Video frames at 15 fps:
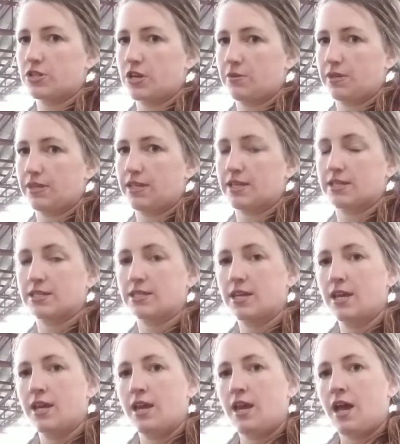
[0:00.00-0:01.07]
start with this.
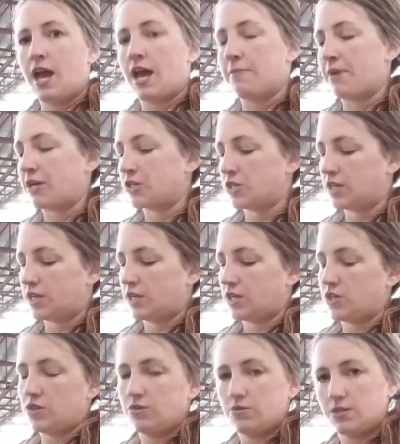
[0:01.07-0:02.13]
I'm actually going
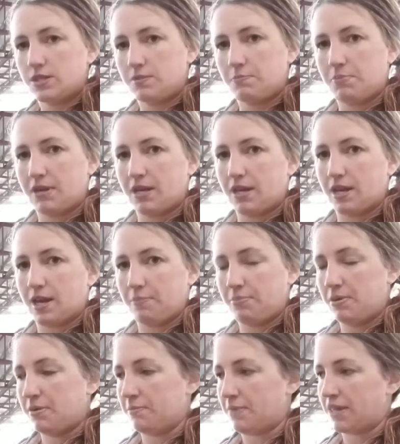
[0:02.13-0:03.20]
to use the bitting up
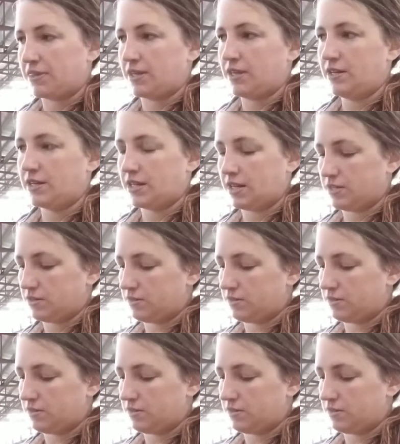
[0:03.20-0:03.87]
method that I